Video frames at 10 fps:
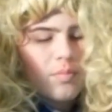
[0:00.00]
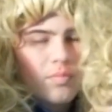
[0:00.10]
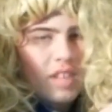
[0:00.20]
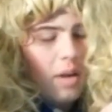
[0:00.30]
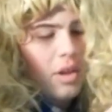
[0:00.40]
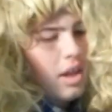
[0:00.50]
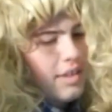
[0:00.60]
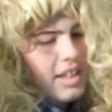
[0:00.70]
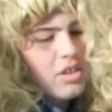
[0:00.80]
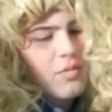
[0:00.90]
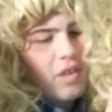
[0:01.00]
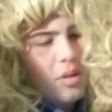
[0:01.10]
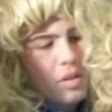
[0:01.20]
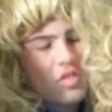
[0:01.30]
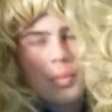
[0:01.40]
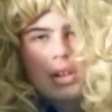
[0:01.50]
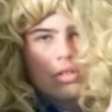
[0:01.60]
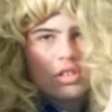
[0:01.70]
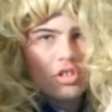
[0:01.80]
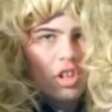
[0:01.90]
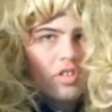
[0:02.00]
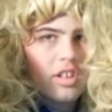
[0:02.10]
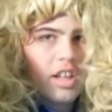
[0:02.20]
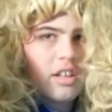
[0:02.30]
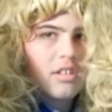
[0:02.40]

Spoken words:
Now, thank you very much for being on the show today.